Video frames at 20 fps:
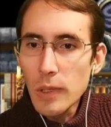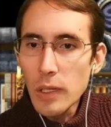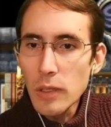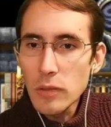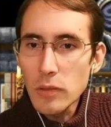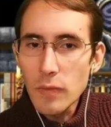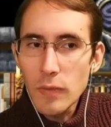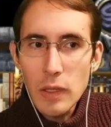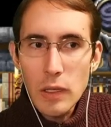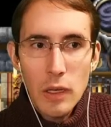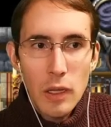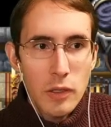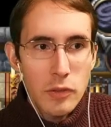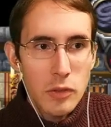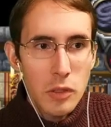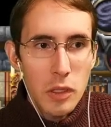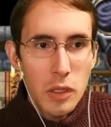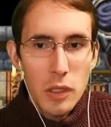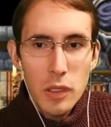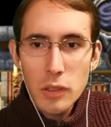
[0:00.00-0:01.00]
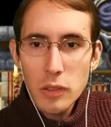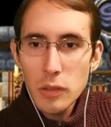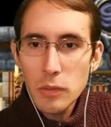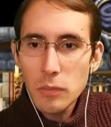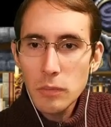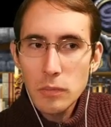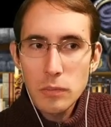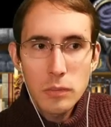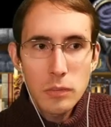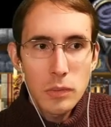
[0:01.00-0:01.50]
Raiders of the Lost Ark.
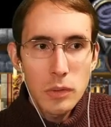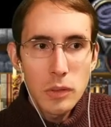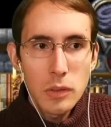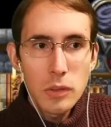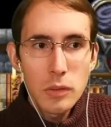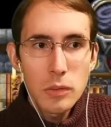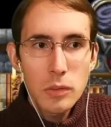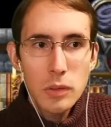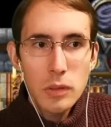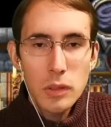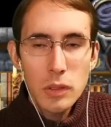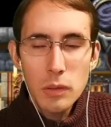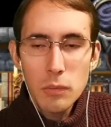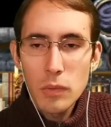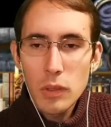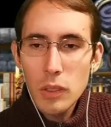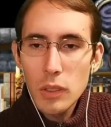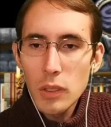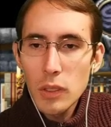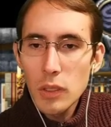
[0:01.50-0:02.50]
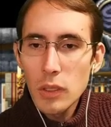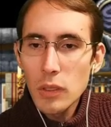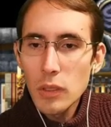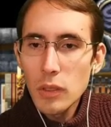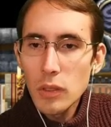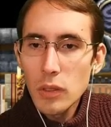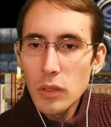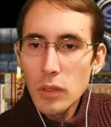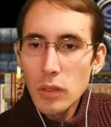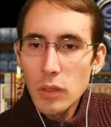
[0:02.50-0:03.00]
Okay.
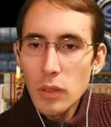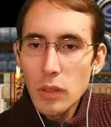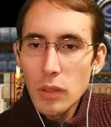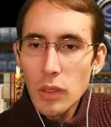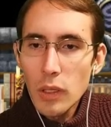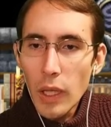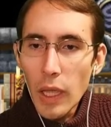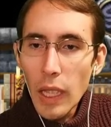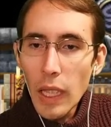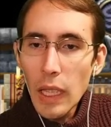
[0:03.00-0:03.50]
How can I help?